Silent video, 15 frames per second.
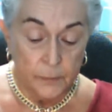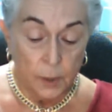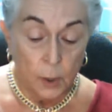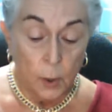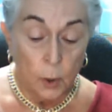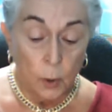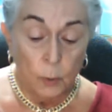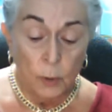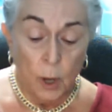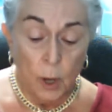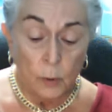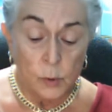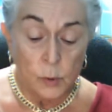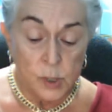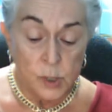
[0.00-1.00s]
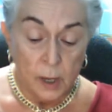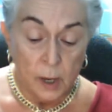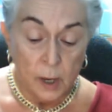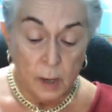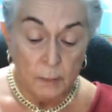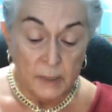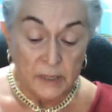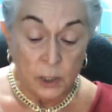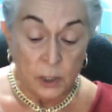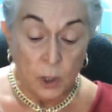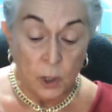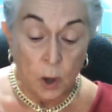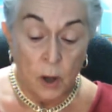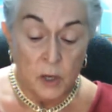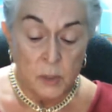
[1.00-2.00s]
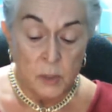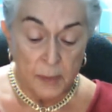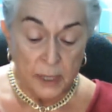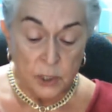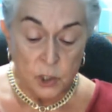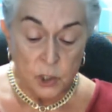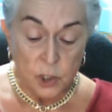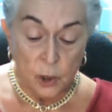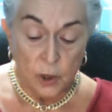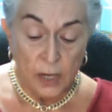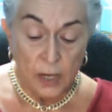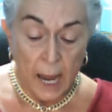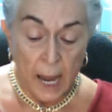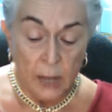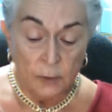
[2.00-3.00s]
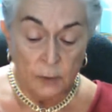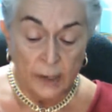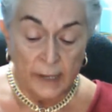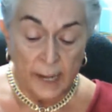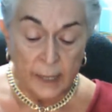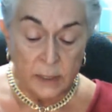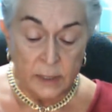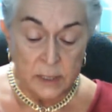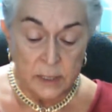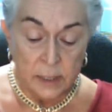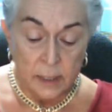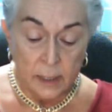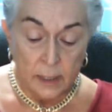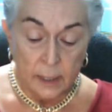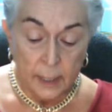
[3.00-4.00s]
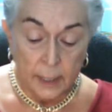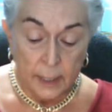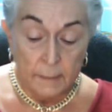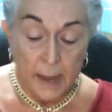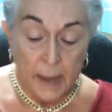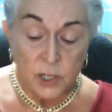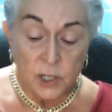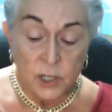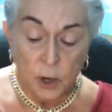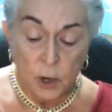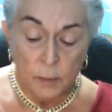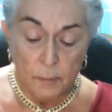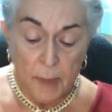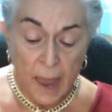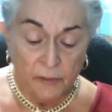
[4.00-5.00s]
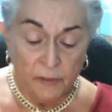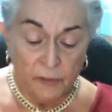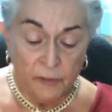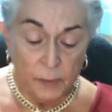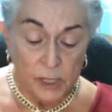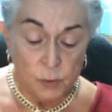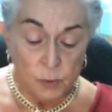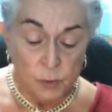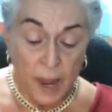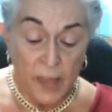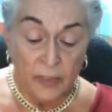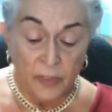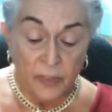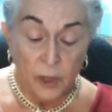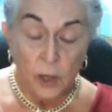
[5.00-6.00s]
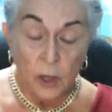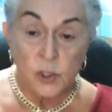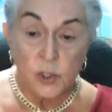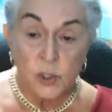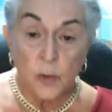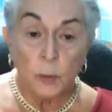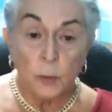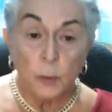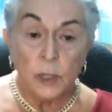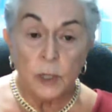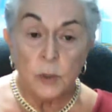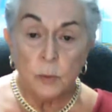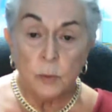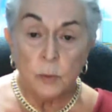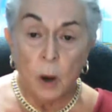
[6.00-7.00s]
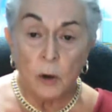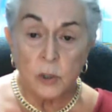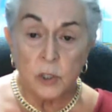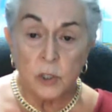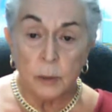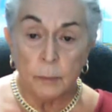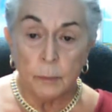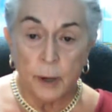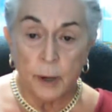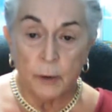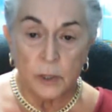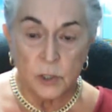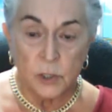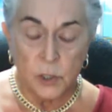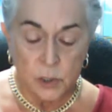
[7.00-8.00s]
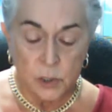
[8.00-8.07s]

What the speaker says: Who knows but that God may turn and relent? He may turn back from his wrath so that we do not perish.